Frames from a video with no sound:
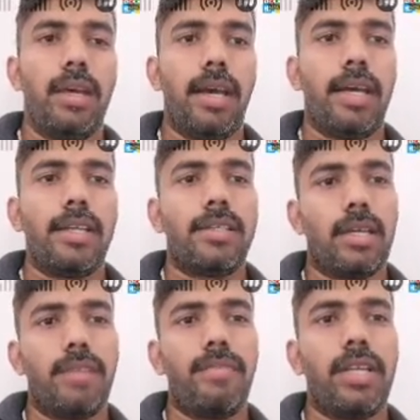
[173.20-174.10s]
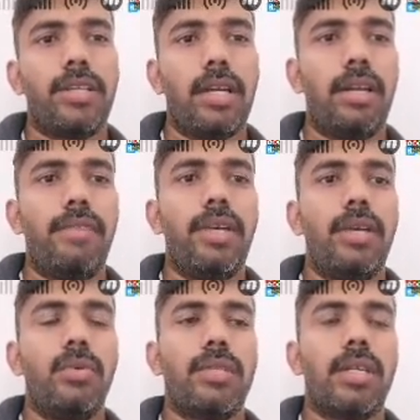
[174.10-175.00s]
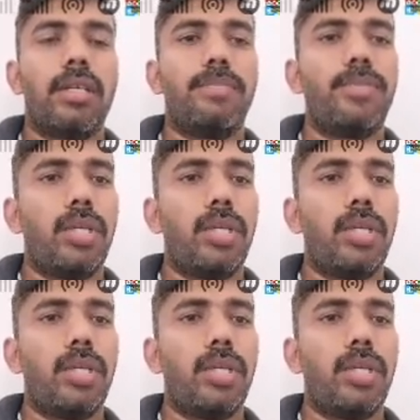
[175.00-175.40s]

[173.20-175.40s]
And conventionally we use the term